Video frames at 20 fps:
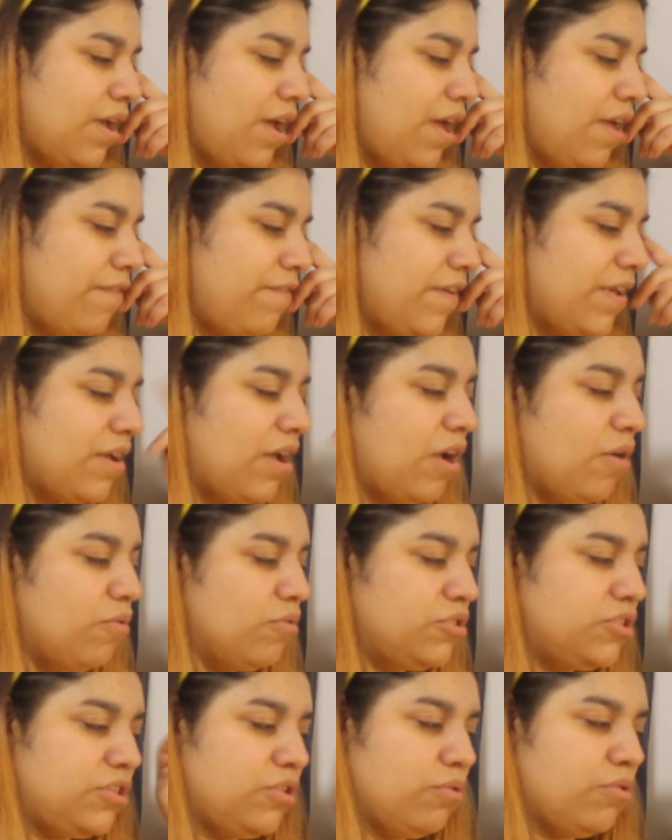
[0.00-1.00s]
I think I
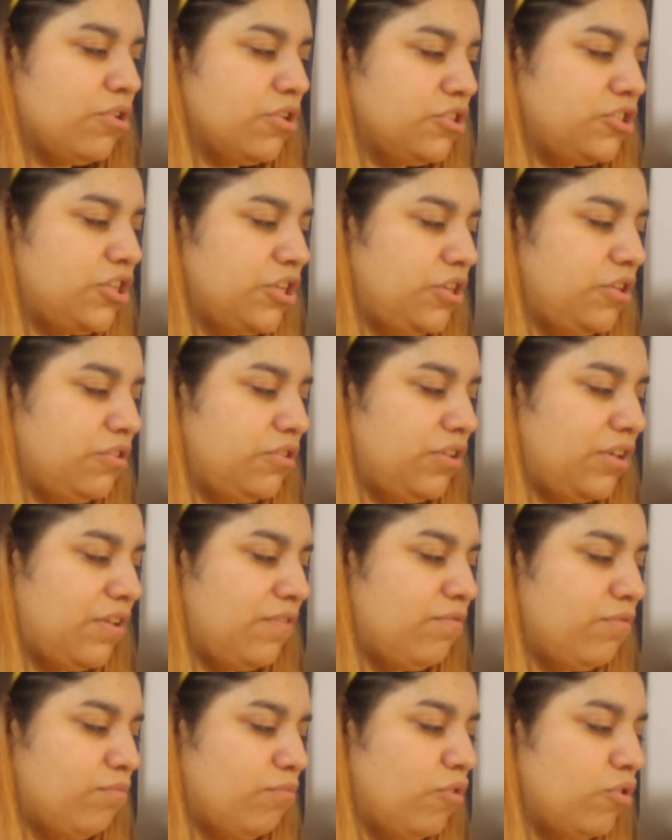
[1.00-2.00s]
will still continue to
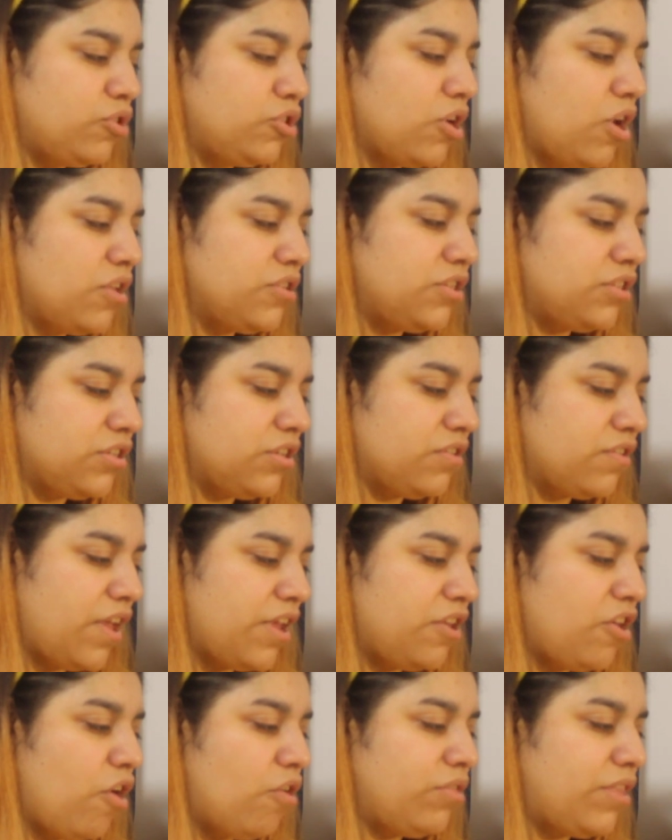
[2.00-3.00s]
give them more chances because
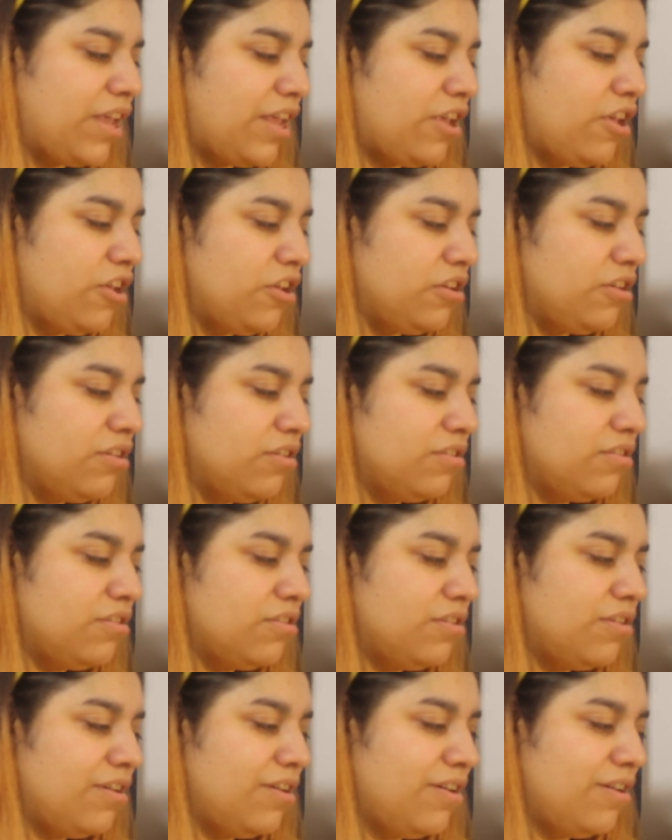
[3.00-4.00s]
I know they can
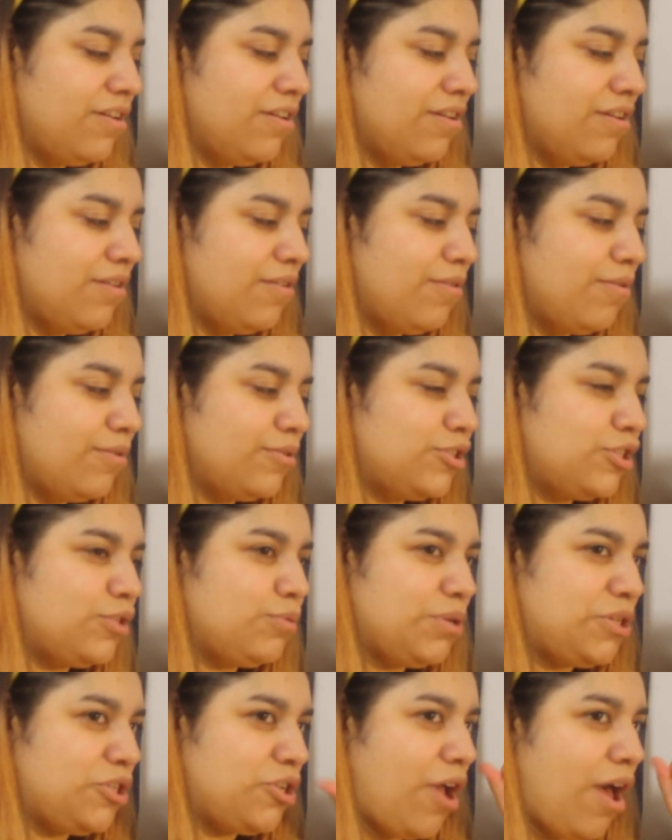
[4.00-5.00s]

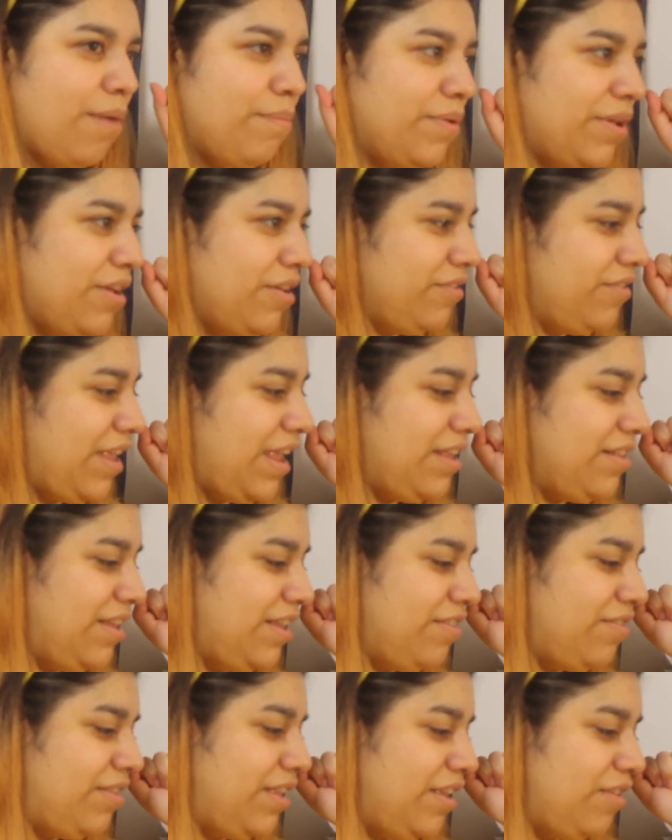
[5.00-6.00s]
switch up because
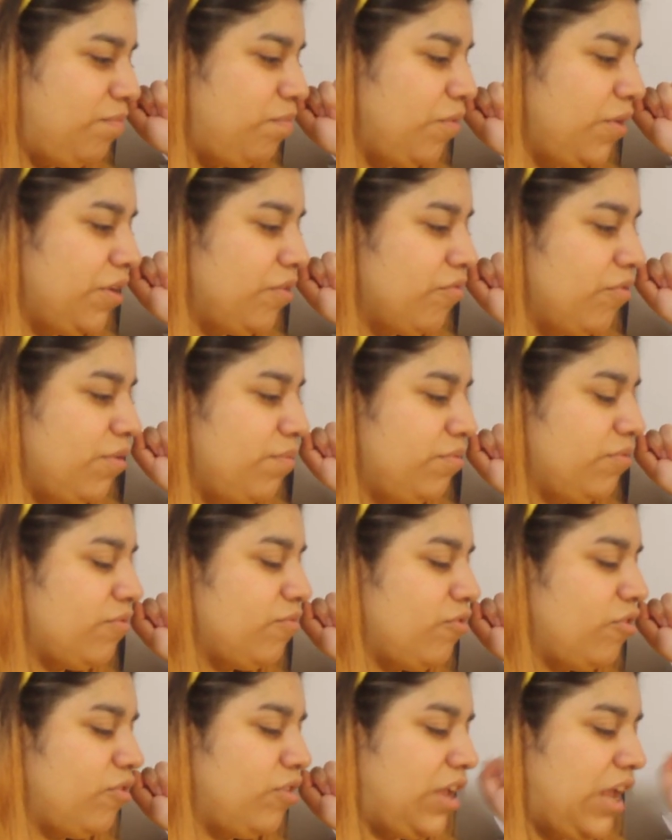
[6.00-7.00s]
these boy groups
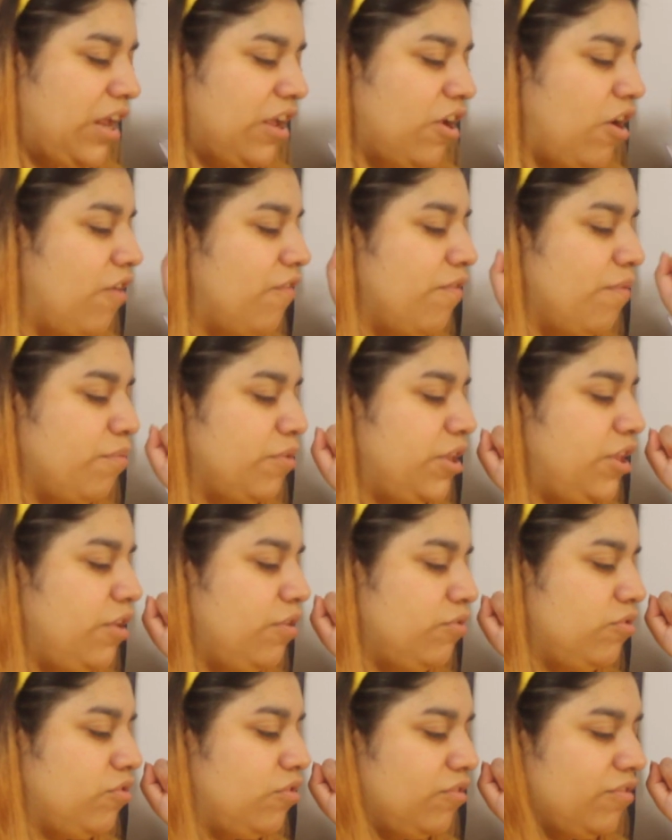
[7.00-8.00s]
can go from
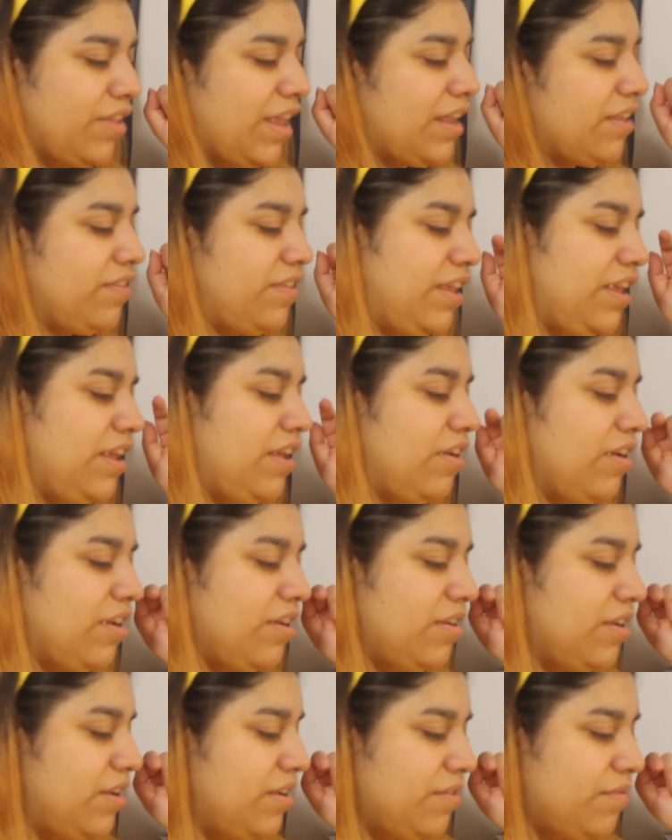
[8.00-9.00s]
cute to sexy.
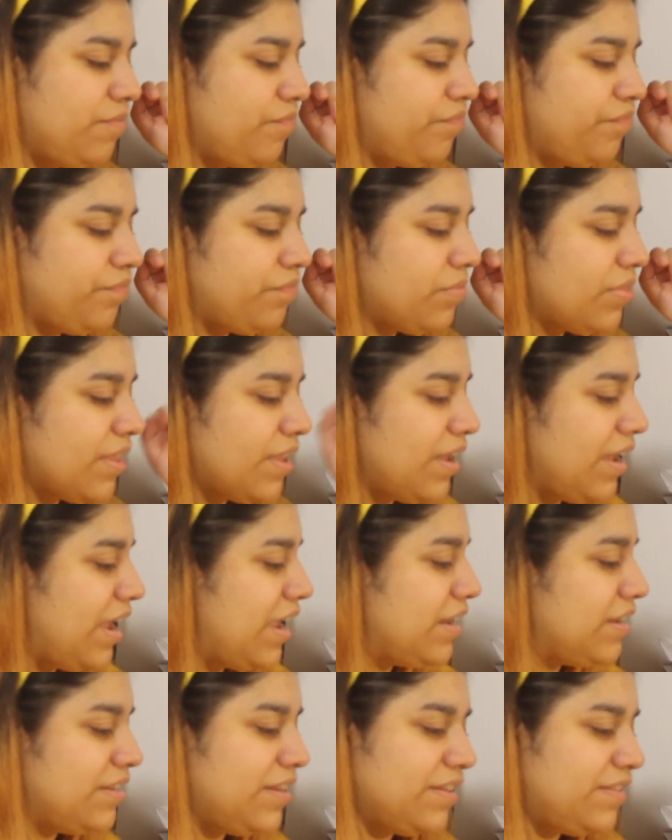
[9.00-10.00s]

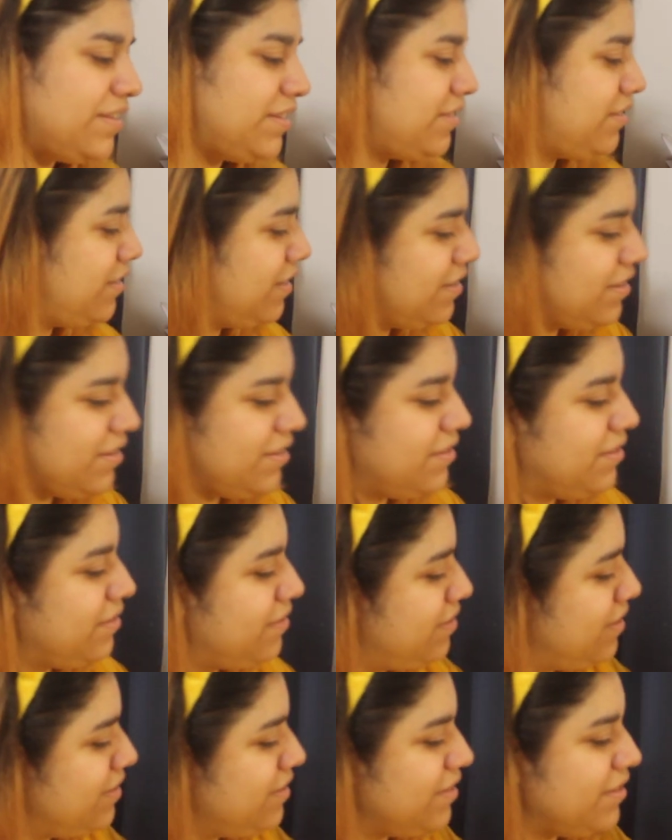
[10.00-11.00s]
And this
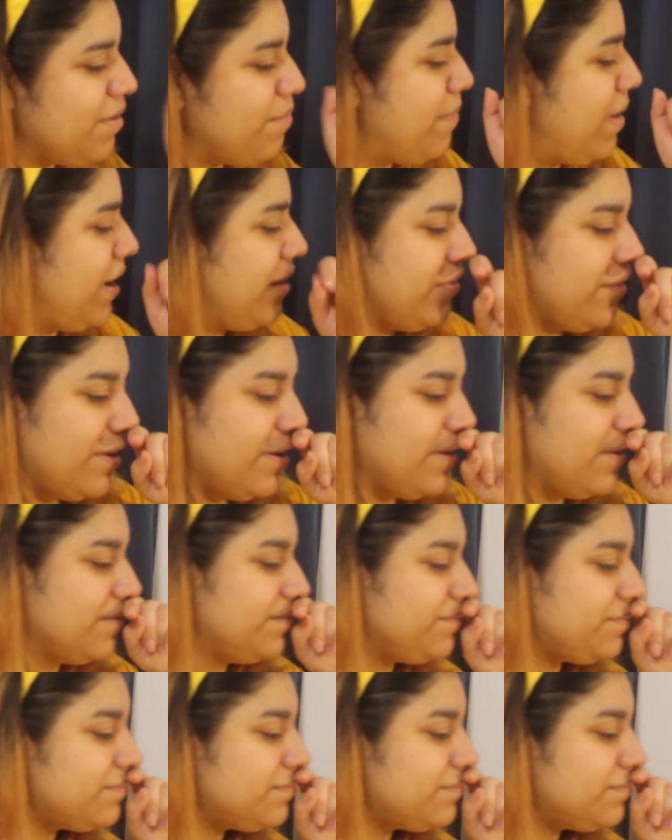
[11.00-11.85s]
is amazing.